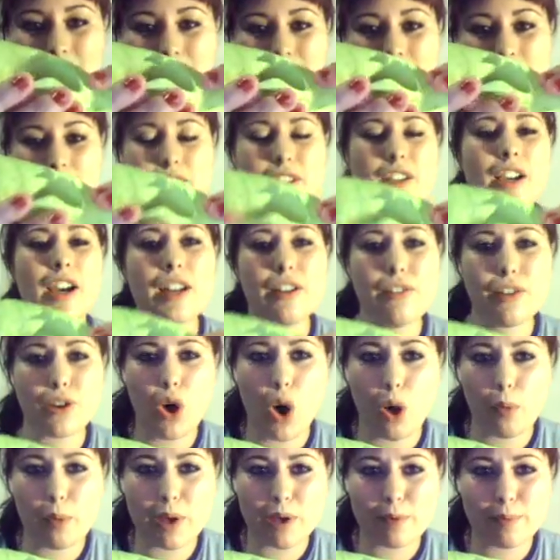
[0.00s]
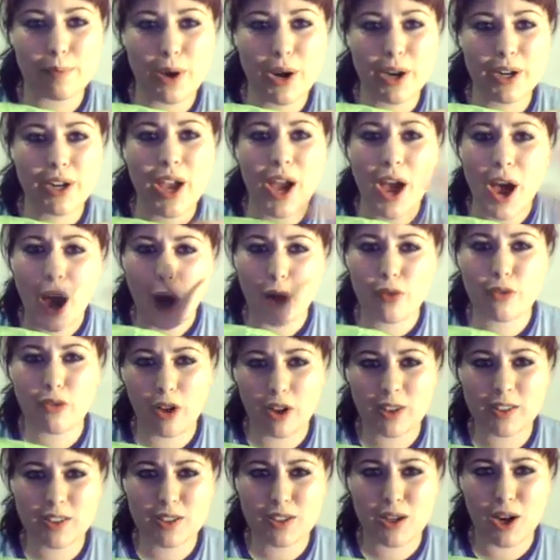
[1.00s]
It's kind of a hobby of mine. I
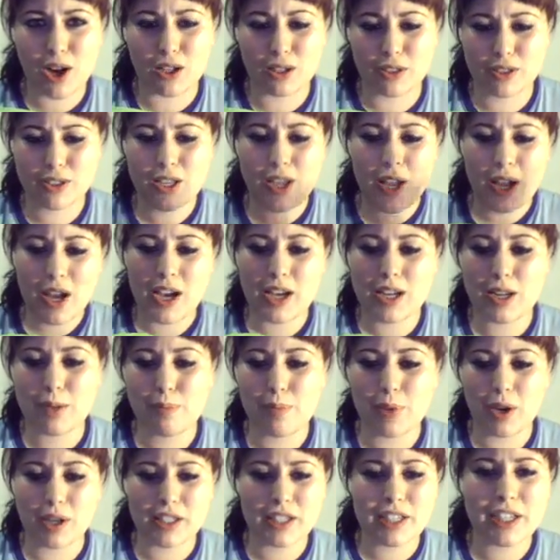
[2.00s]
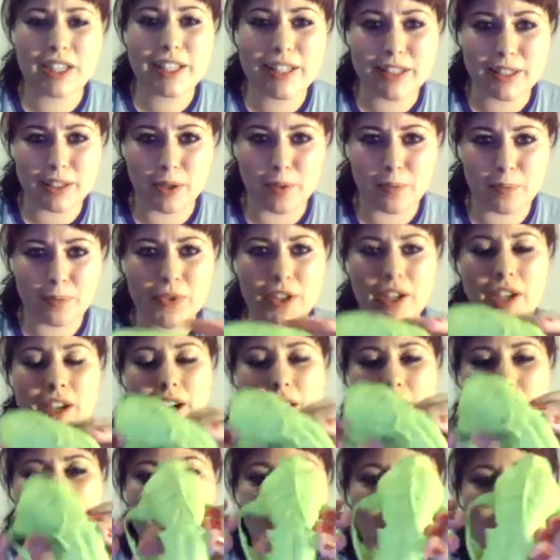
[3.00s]
find skulls and I clean them
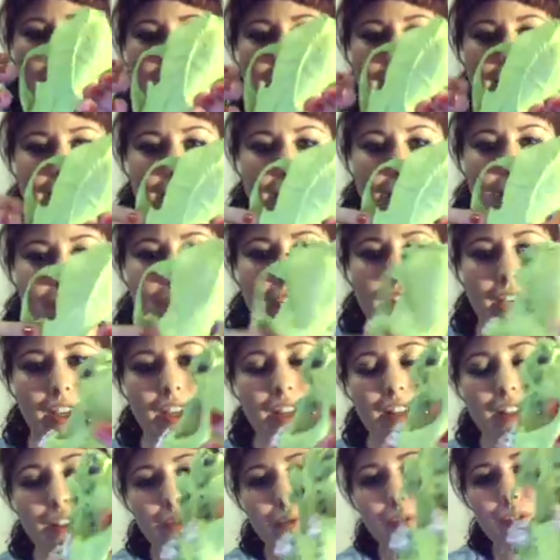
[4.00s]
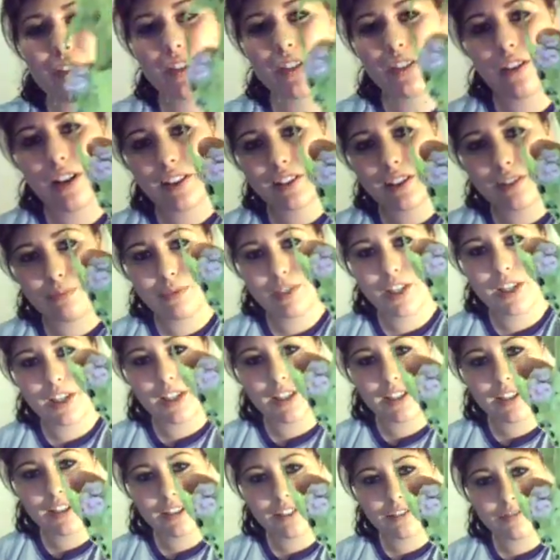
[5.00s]
and I paint them, and this one still has some
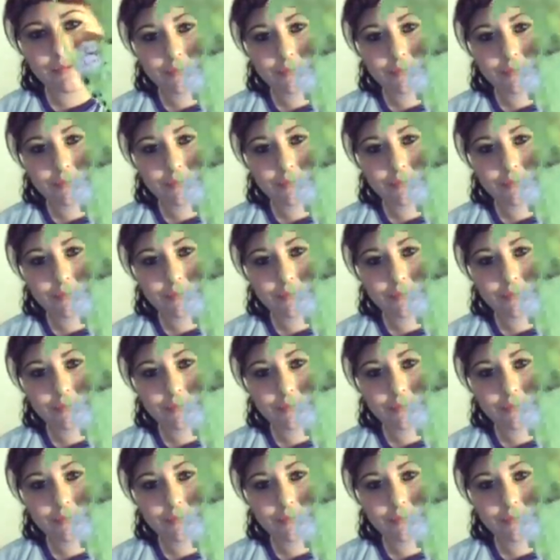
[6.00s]
teeth,